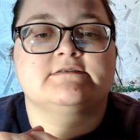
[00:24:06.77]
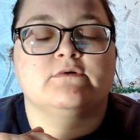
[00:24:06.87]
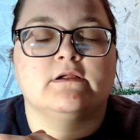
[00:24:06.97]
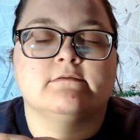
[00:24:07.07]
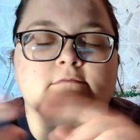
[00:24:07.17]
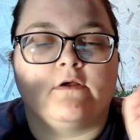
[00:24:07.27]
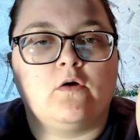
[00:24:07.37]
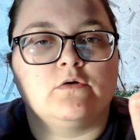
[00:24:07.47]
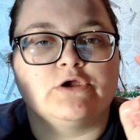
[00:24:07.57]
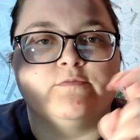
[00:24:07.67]

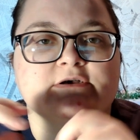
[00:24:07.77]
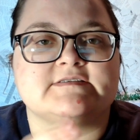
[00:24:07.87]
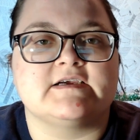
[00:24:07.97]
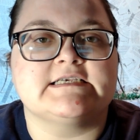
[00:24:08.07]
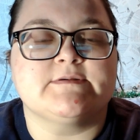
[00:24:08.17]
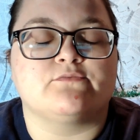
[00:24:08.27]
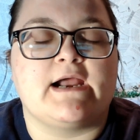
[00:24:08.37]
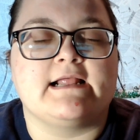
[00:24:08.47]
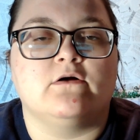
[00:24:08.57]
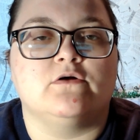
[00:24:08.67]
but
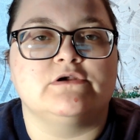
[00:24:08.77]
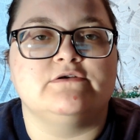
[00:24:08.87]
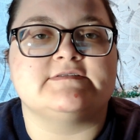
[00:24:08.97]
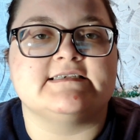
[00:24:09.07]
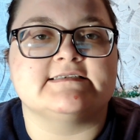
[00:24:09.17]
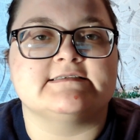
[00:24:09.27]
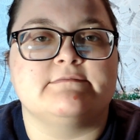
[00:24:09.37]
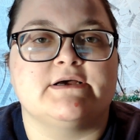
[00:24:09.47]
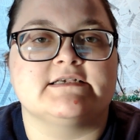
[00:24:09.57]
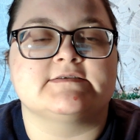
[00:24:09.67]
writing a whole new season of
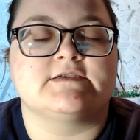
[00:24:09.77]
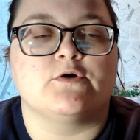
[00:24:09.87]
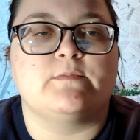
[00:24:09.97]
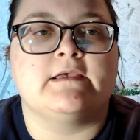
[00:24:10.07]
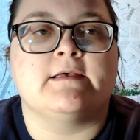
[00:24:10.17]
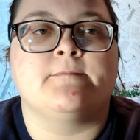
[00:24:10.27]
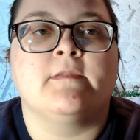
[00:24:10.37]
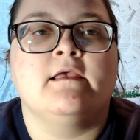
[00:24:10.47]
Bugztopia